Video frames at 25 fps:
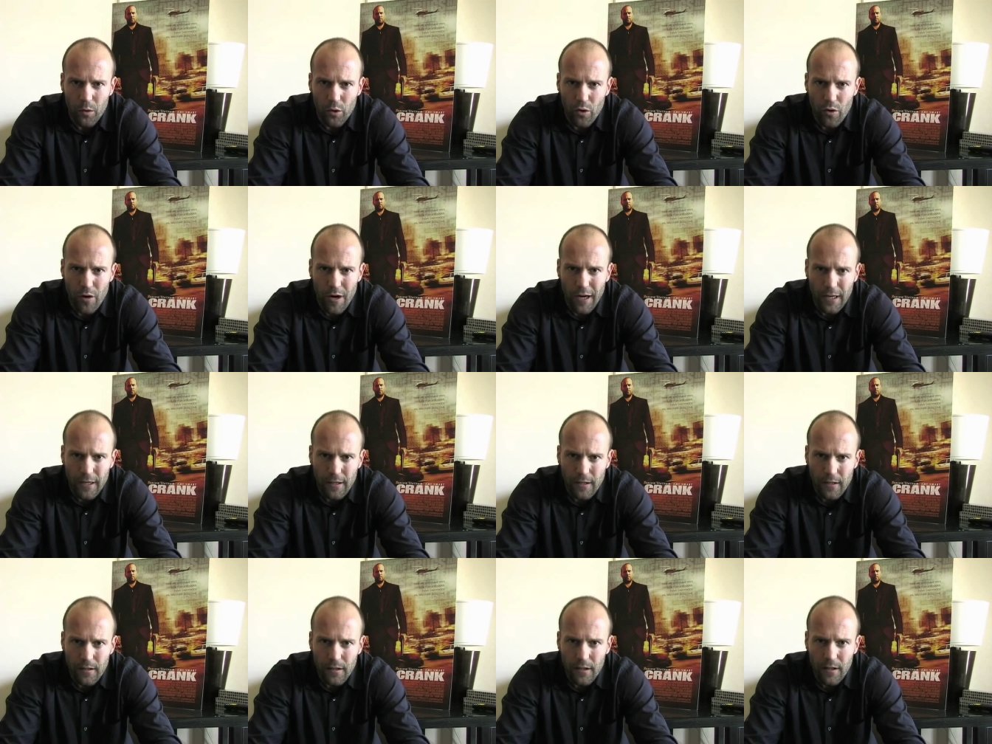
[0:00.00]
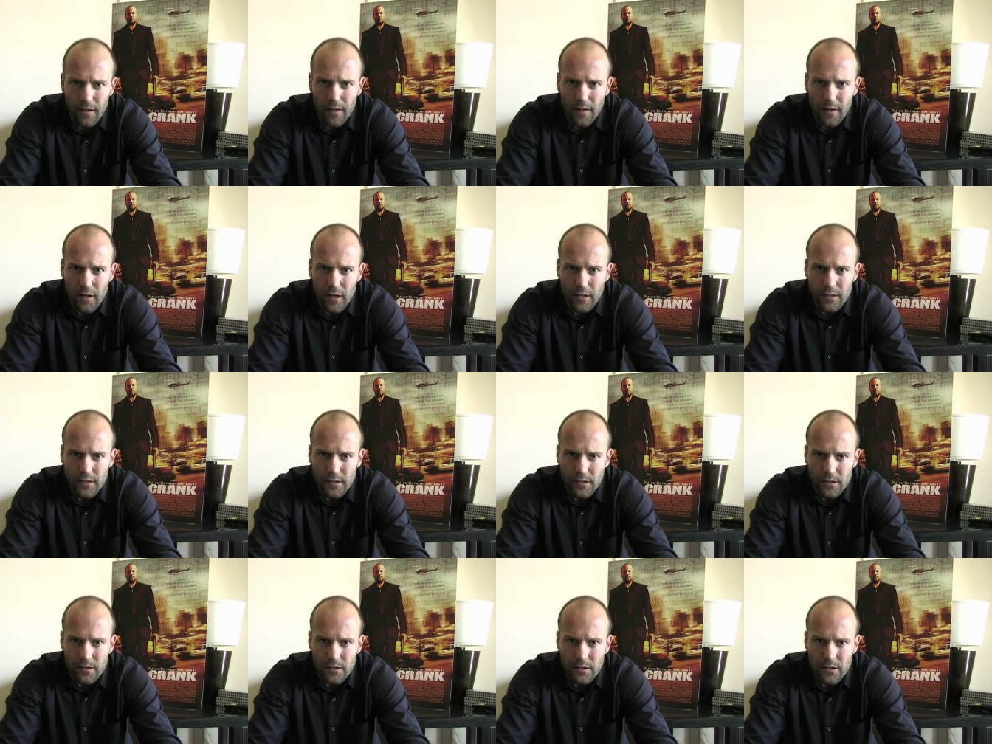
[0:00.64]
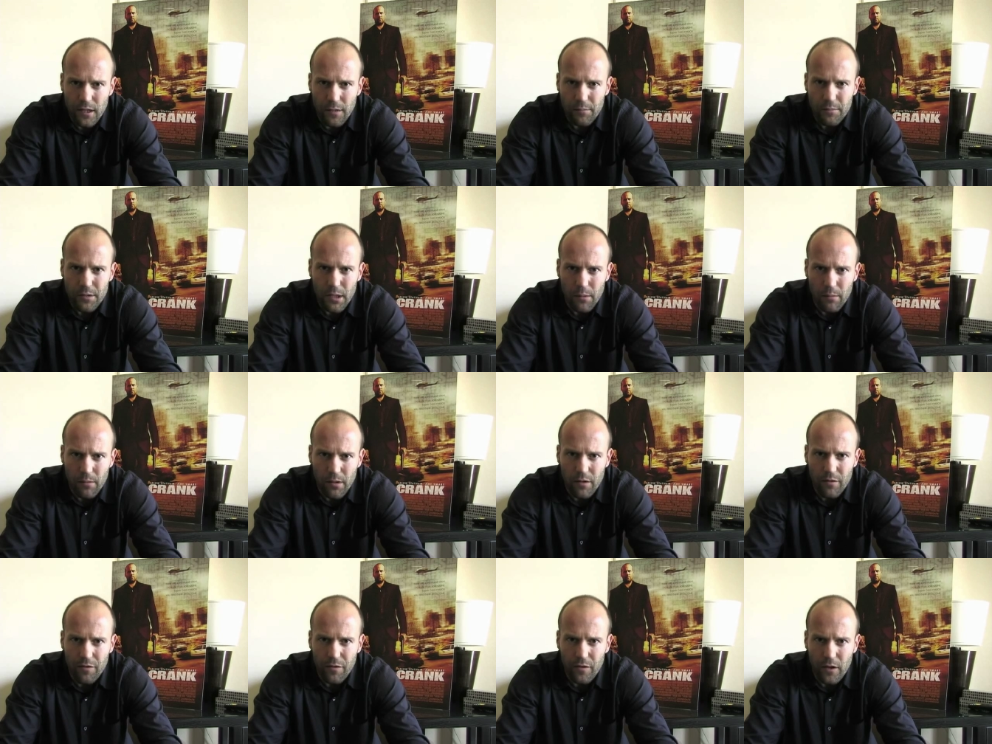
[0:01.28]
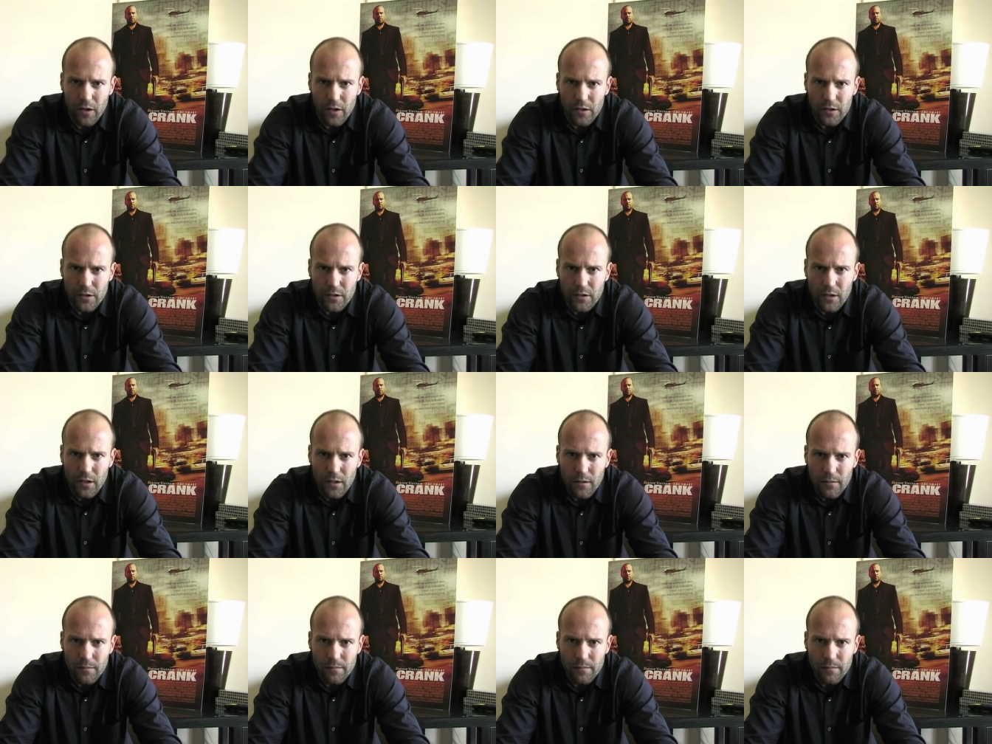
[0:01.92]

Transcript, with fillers: Crank in theatres September the 1st.